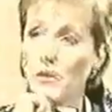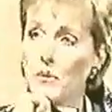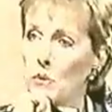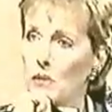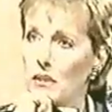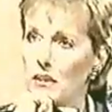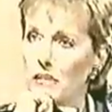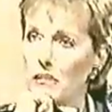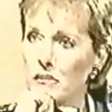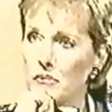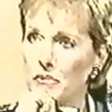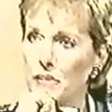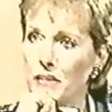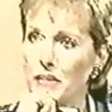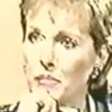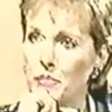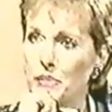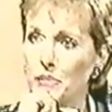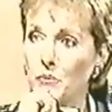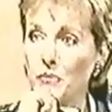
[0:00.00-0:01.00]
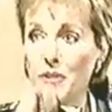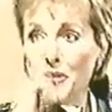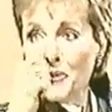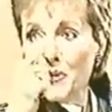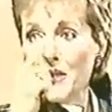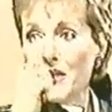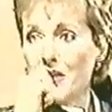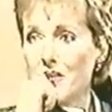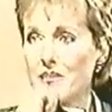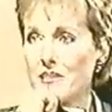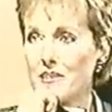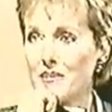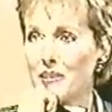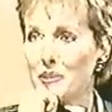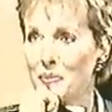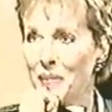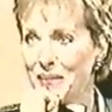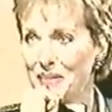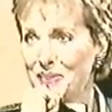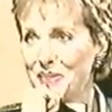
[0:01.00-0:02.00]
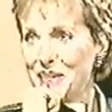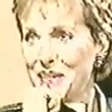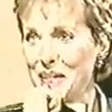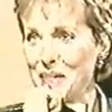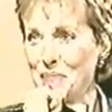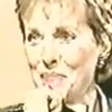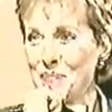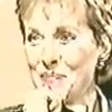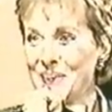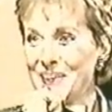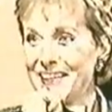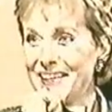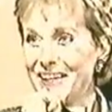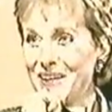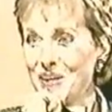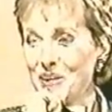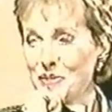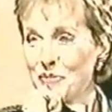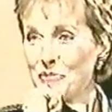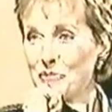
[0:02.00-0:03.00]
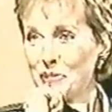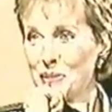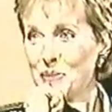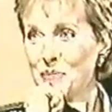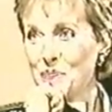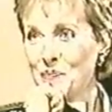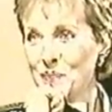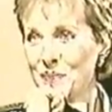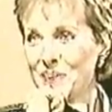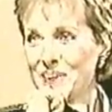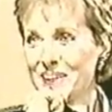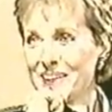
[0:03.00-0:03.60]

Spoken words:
quite a while to develop, and we only had a certain amount of time on film.